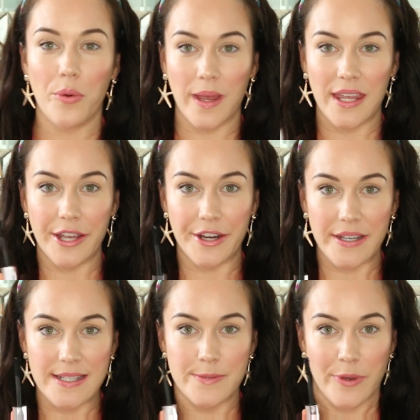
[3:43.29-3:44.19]
So here
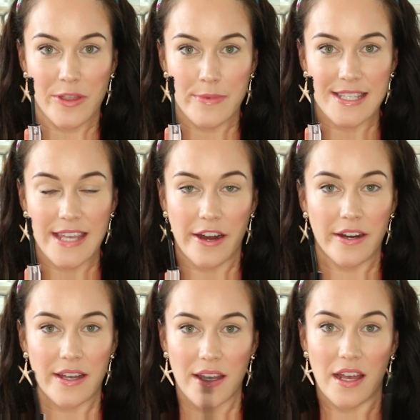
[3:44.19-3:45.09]
is with the
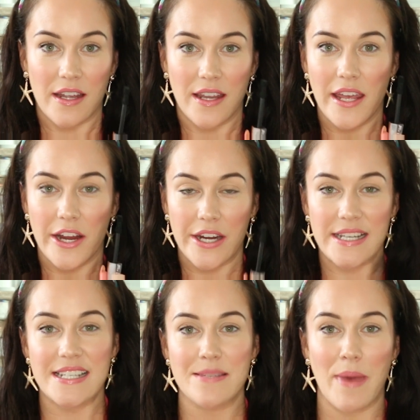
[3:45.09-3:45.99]
mascara, and here
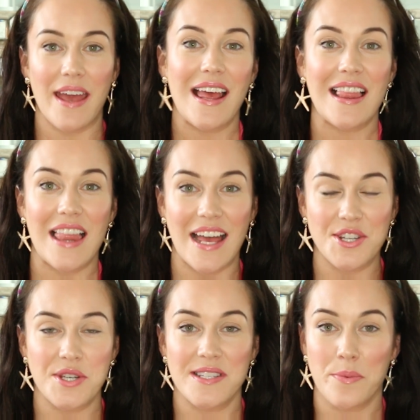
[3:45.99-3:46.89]
is my
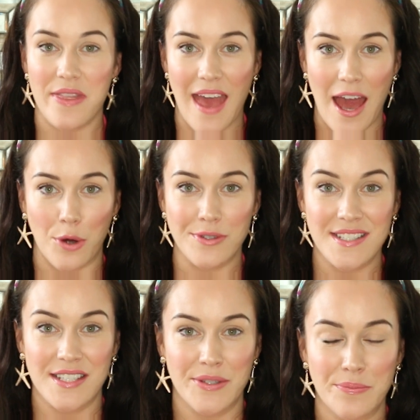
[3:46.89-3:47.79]
lashes without.